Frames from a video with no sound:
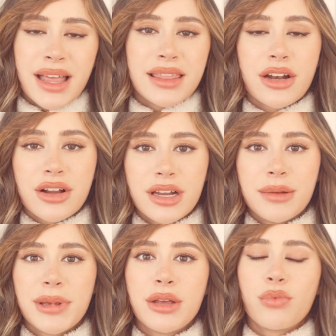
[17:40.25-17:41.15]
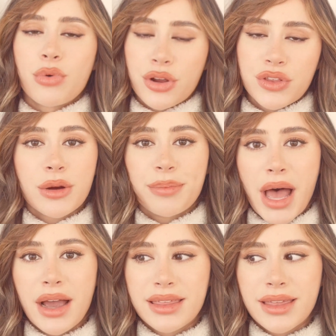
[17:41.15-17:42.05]
that are gonna be worth your
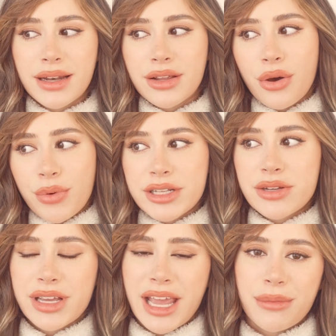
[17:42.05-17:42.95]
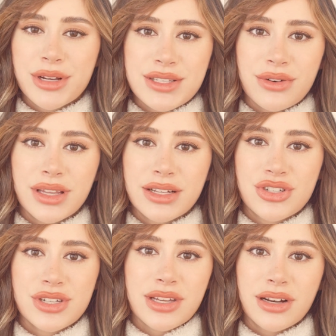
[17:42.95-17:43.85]
buck than going to a camera store
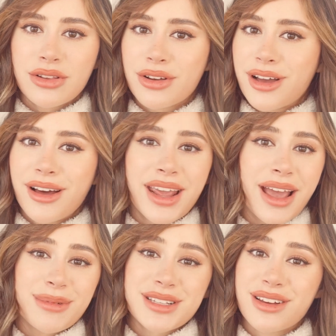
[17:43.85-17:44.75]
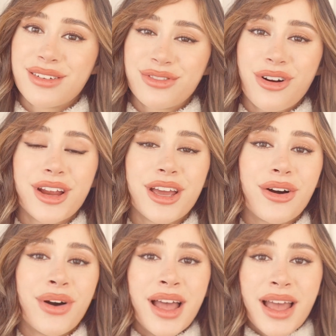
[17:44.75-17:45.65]
that's just gonna look on Amazon for
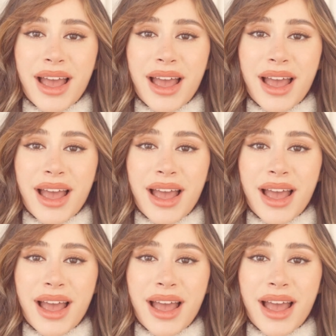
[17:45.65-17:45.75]
you.